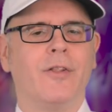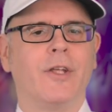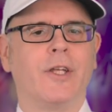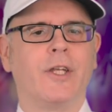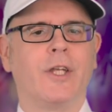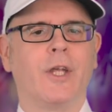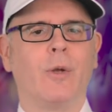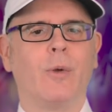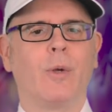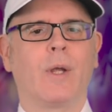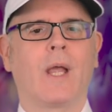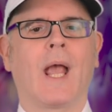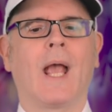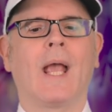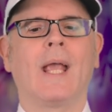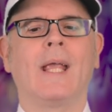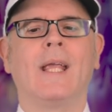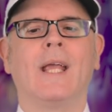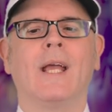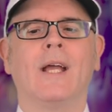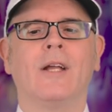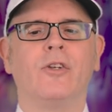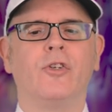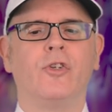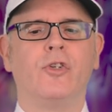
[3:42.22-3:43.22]
the
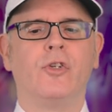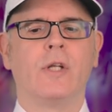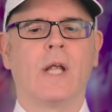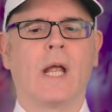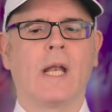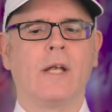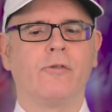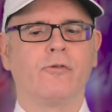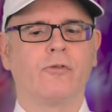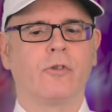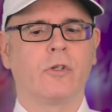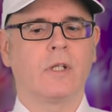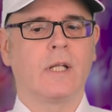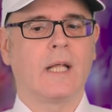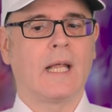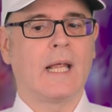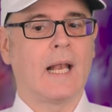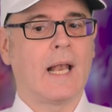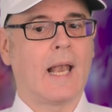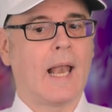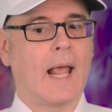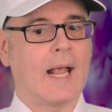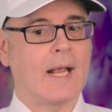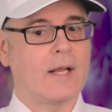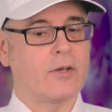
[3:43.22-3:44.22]
UK general
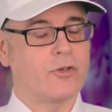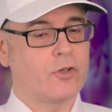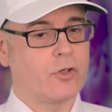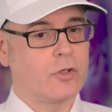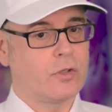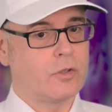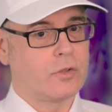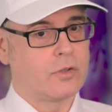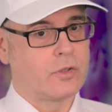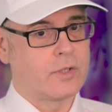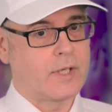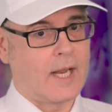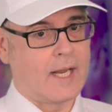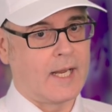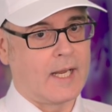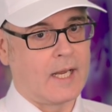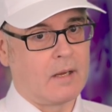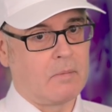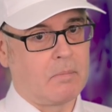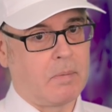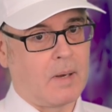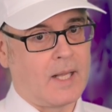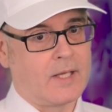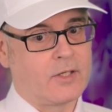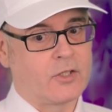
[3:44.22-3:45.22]
election
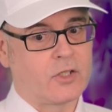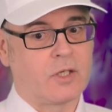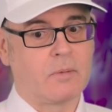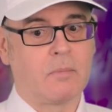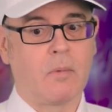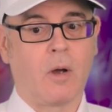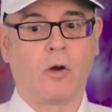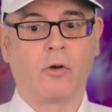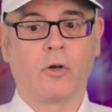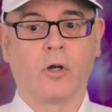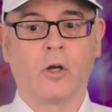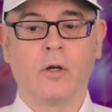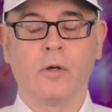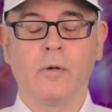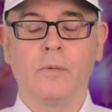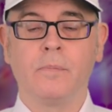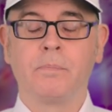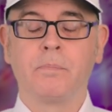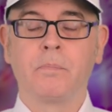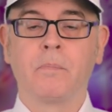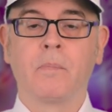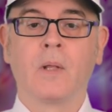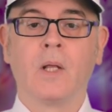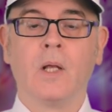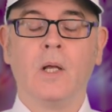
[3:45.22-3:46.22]
taking place tomorrow.
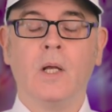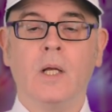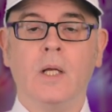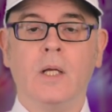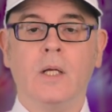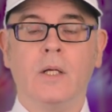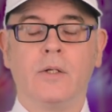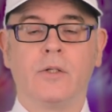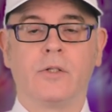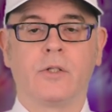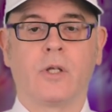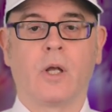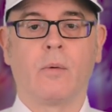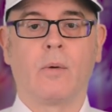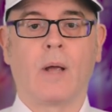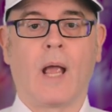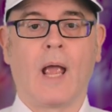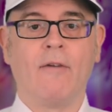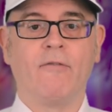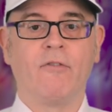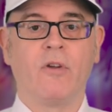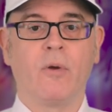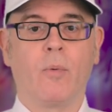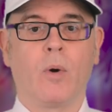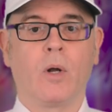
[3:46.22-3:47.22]
So
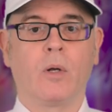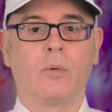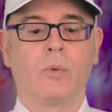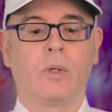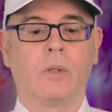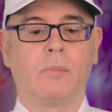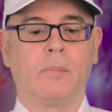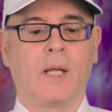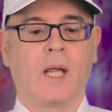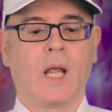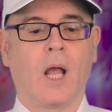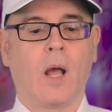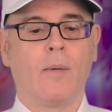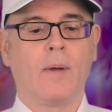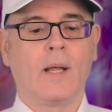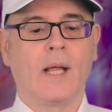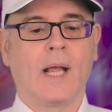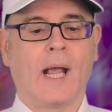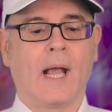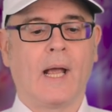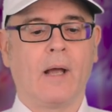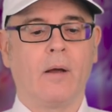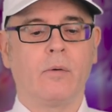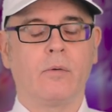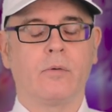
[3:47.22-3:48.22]
everyone will be going
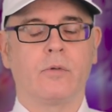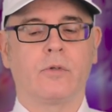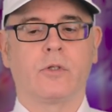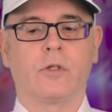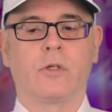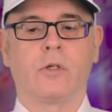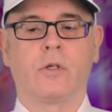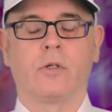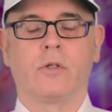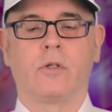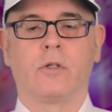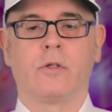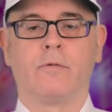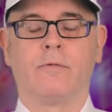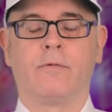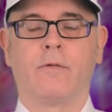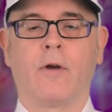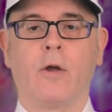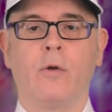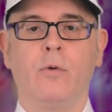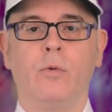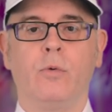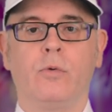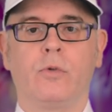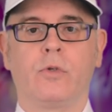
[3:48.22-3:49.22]
out to
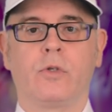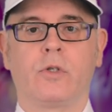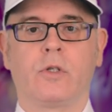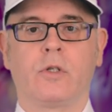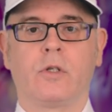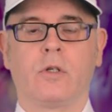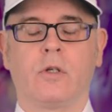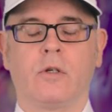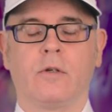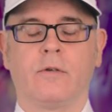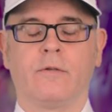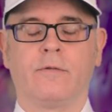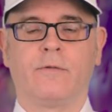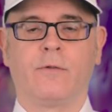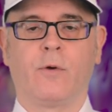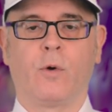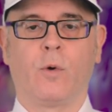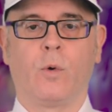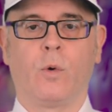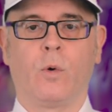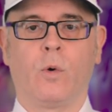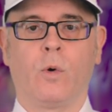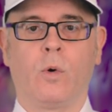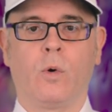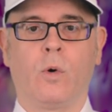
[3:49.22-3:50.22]
vote
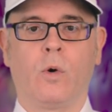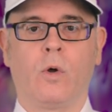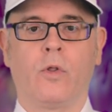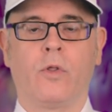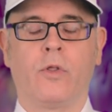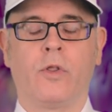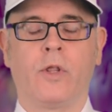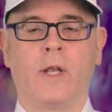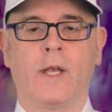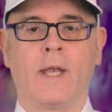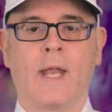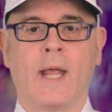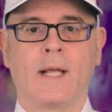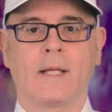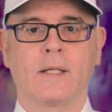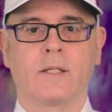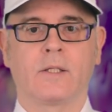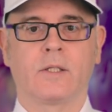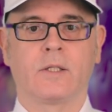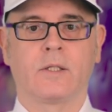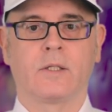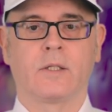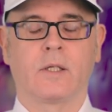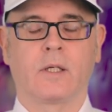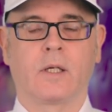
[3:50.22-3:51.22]
for the
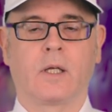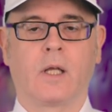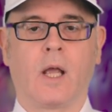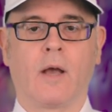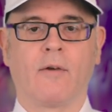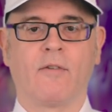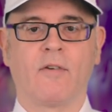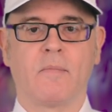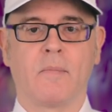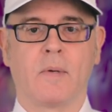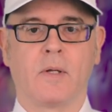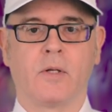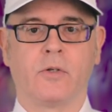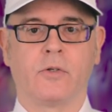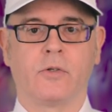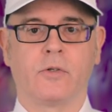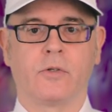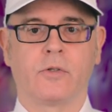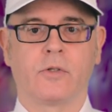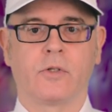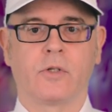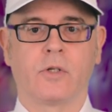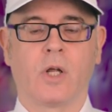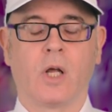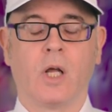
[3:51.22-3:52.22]
next
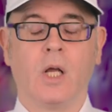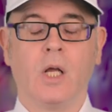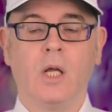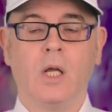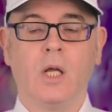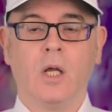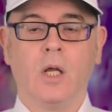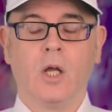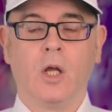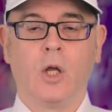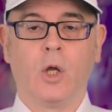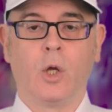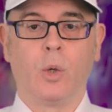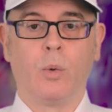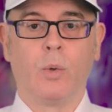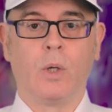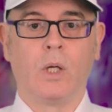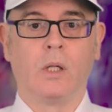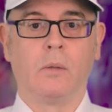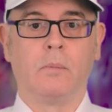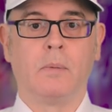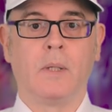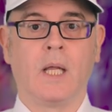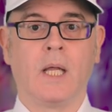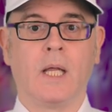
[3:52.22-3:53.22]
government who
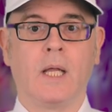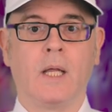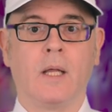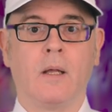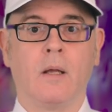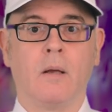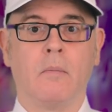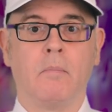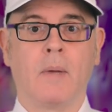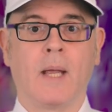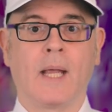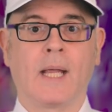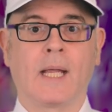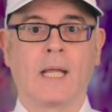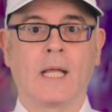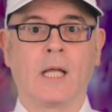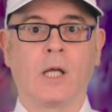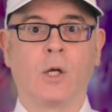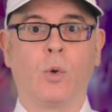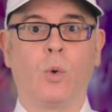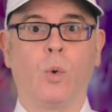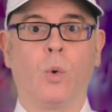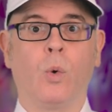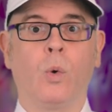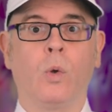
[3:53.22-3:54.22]
will be making
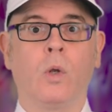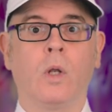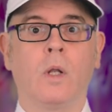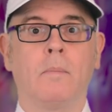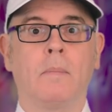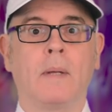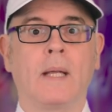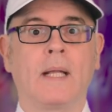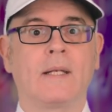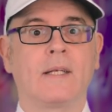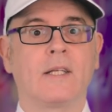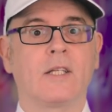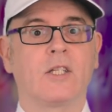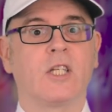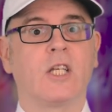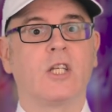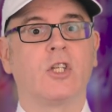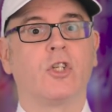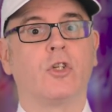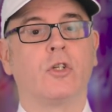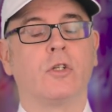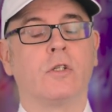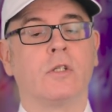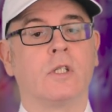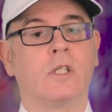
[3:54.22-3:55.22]
all the big
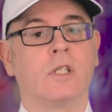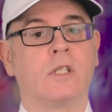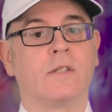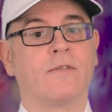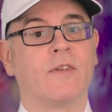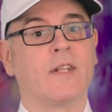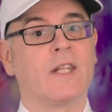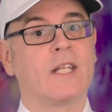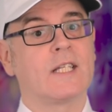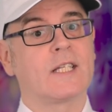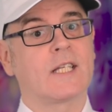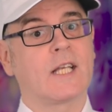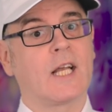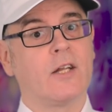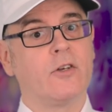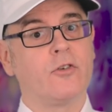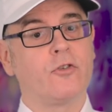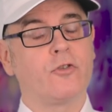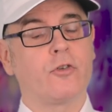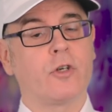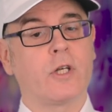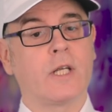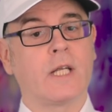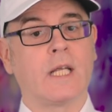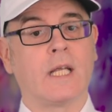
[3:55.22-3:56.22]
decisions for this
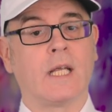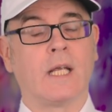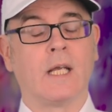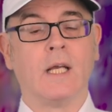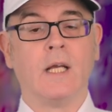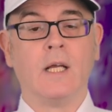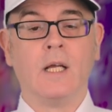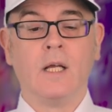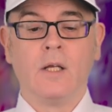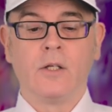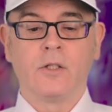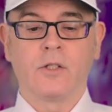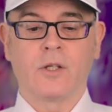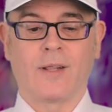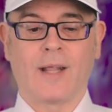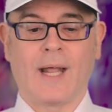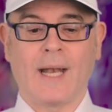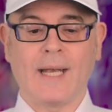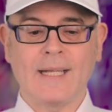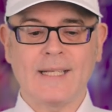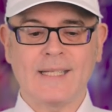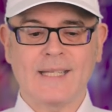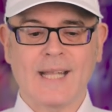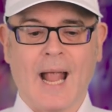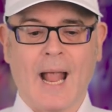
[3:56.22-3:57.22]
country. So
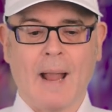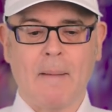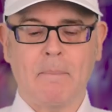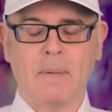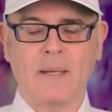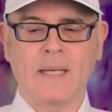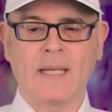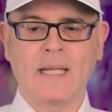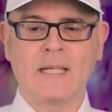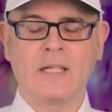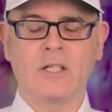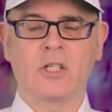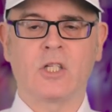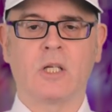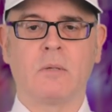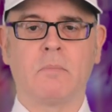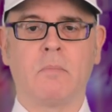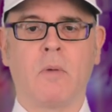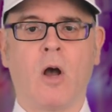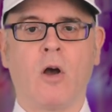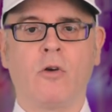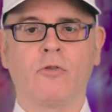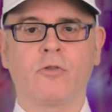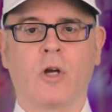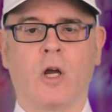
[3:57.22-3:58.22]
that is happening
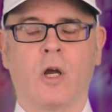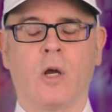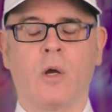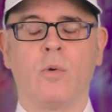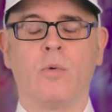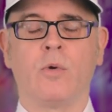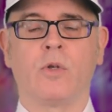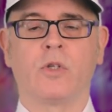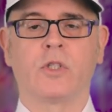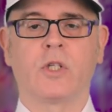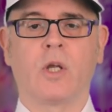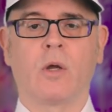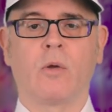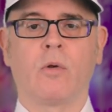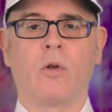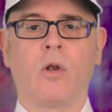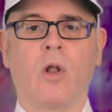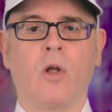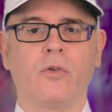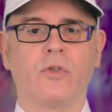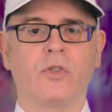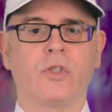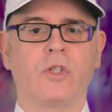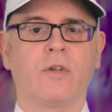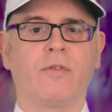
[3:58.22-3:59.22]
tomorrow. So
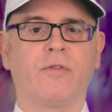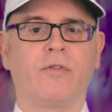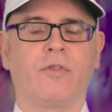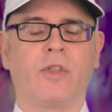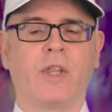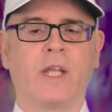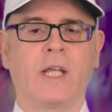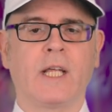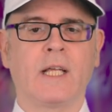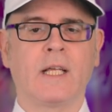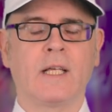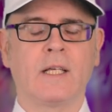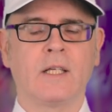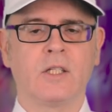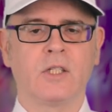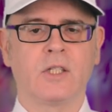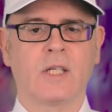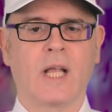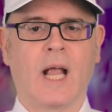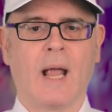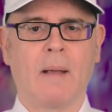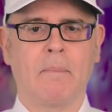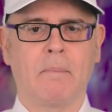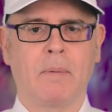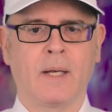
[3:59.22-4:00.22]
lots of
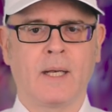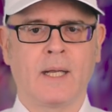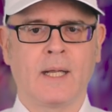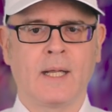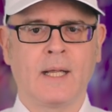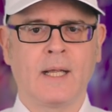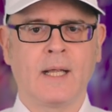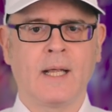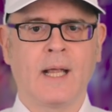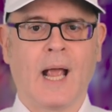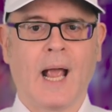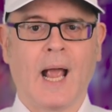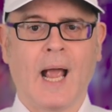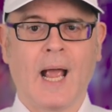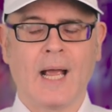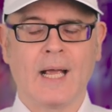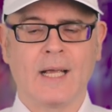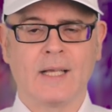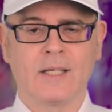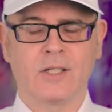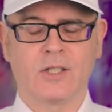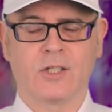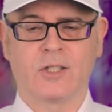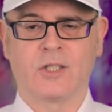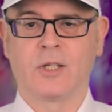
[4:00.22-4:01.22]
things happening
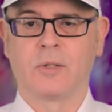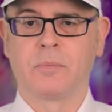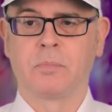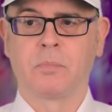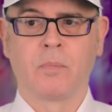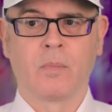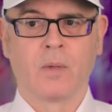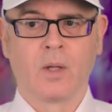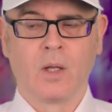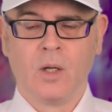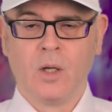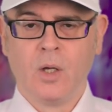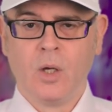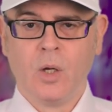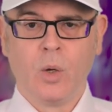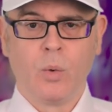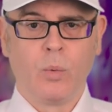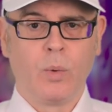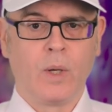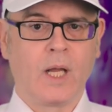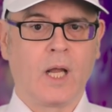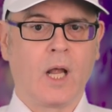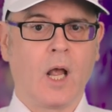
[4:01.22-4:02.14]
as we